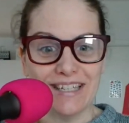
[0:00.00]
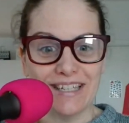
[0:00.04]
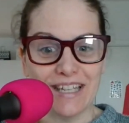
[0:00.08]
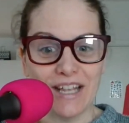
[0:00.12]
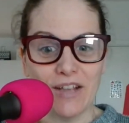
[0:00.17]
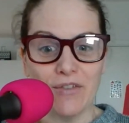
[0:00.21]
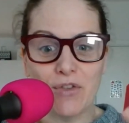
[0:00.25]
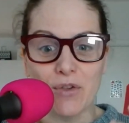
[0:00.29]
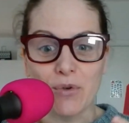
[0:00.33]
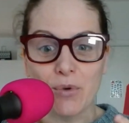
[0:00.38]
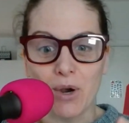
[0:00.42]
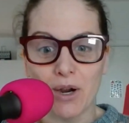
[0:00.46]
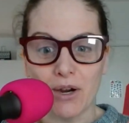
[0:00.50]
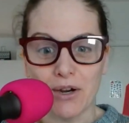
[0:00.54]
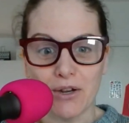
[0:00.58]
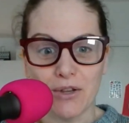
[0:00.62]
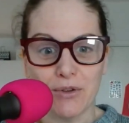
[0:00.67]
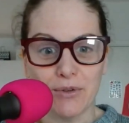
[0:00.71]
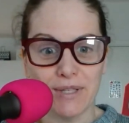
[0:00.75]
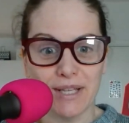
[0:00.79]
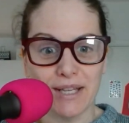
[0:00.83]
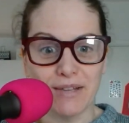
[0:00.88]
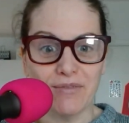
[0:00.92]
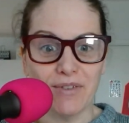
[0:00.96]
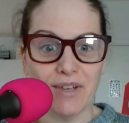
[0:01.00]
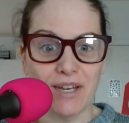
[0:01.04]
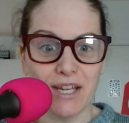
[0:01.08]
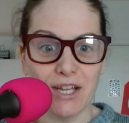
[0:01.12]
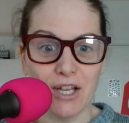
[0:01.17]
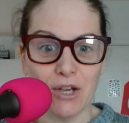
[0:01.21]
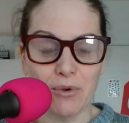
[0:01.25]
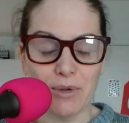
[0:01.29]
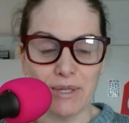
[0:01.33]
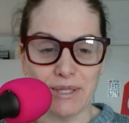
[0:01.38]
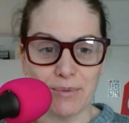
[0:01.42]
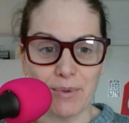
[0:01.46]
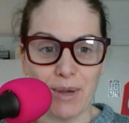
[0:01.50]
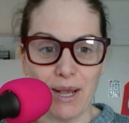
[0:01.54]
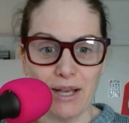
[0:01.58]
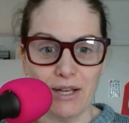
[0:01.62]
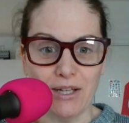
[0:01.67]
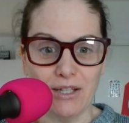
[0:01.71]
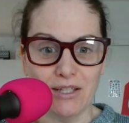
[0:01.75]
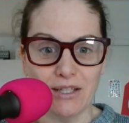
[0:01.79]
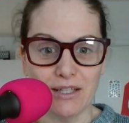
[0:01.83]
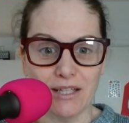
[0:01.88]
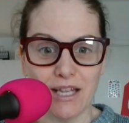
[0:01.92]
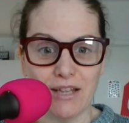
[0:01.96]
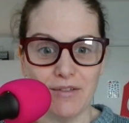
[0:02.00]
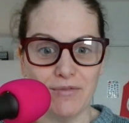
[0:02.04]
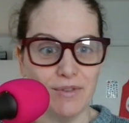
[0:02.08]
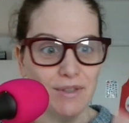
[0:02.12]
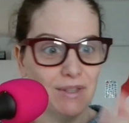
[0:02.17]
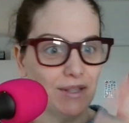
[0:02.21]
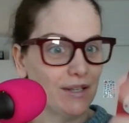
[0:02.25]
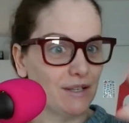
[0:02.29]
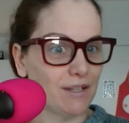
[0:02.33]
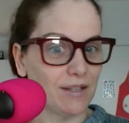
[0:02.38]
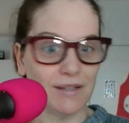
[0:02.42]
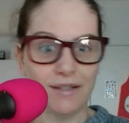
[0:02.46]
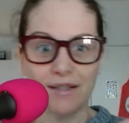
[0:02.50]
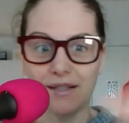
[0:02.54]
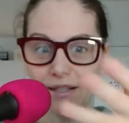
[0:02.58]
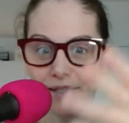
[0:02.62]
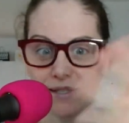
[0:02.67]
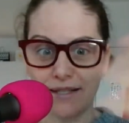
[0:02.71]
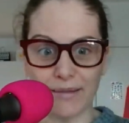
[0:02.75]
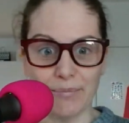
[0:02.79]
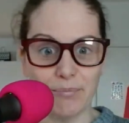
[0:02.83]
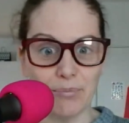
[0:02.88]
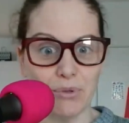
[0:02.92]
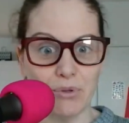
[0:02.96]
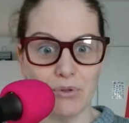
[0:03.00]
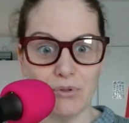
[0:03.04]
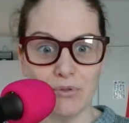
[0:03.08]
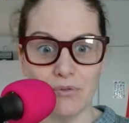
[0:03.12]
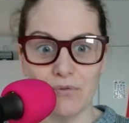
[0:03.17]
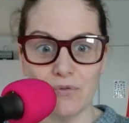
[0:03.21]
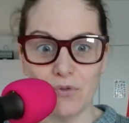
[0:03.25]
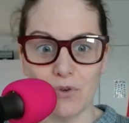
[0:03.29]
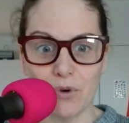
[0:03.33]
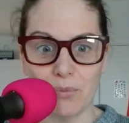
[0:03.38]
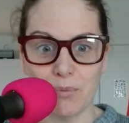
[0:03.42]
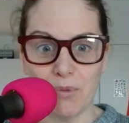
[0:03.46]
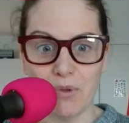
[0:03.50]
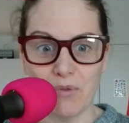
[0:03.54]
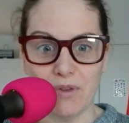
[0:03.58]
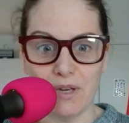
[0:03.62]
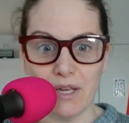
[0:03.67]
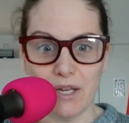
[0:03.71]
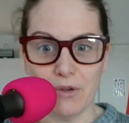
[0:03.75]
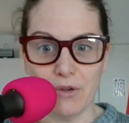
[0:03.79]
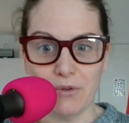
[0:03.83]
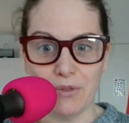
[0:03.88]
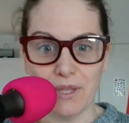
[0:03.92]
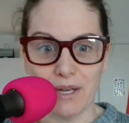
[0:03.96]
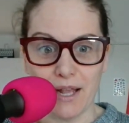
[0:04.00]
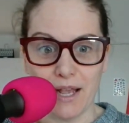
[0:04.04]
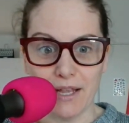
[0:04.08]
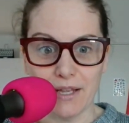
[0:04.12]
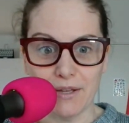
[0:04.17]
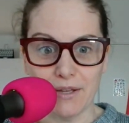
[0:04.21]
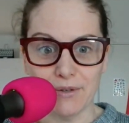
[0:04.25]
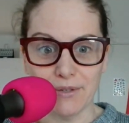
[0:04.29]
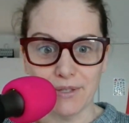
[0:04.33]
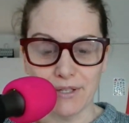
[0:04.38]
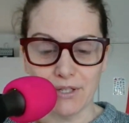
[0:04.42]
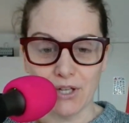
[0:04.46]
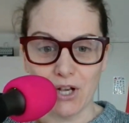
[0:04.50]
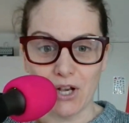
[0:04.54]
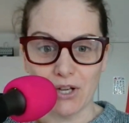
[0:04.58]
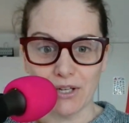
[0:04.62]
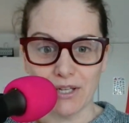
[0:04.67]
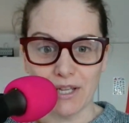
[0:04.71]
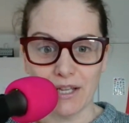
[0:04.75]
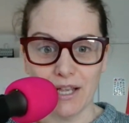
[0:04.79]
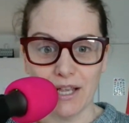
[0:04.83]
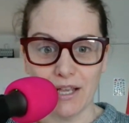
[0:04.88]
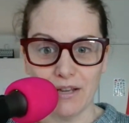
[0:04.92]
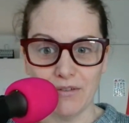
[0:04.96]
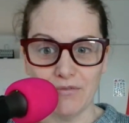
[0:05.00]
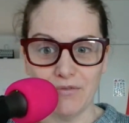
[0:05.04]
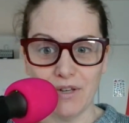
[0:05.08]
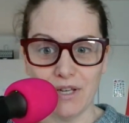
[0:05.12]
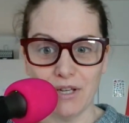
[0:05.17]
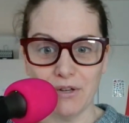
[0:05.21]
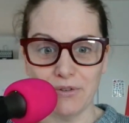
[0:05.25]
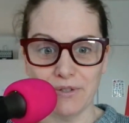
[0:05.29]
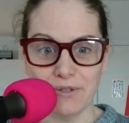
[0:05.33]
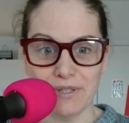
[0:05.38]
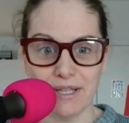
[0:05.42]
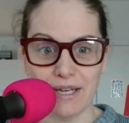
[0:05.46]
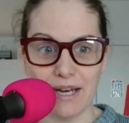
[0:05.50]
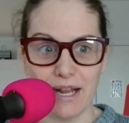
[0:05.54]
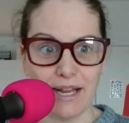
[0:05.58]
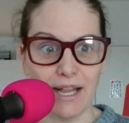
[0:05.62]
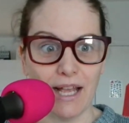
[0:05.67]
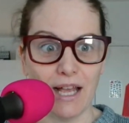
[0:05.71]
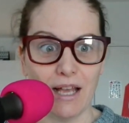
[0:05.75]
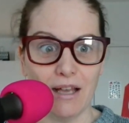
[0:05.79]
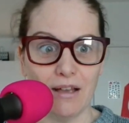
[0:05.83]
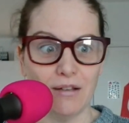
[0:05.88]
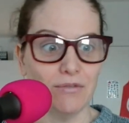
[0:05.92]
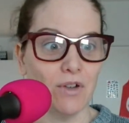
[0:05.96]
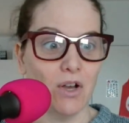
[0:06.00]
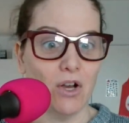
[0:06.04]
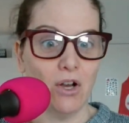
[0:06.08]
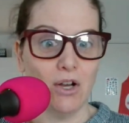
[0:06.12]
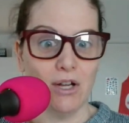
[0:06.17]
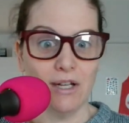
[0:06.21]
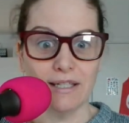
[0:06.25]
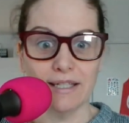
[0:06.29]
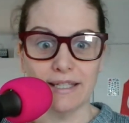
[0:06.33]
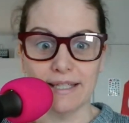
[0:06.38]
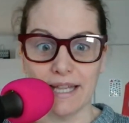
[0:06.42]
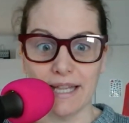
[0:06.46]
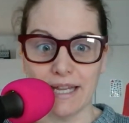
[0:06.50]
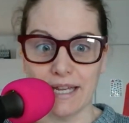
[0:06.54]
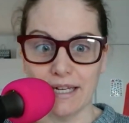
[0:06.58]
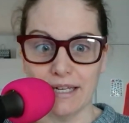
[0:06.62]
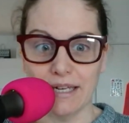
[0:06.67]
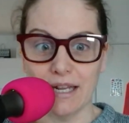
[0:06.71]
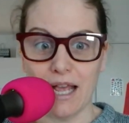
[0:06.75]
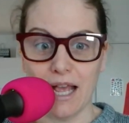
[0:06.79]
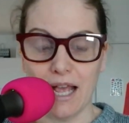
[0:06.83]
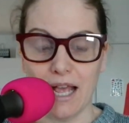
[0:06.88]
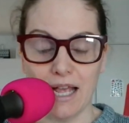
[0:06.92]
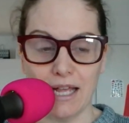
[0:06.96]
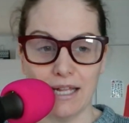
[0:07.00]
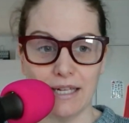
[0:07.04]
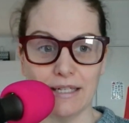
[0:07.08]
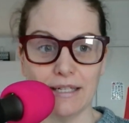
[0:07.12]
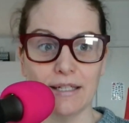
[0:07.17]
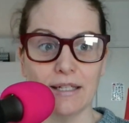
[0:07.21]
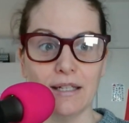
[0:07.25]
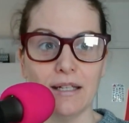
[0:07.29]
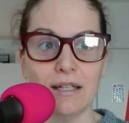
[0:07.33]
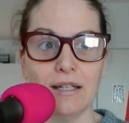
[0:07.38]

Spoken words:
If you are using video as well, even the simple form of video that I use, the talking head videos that I have on Sane and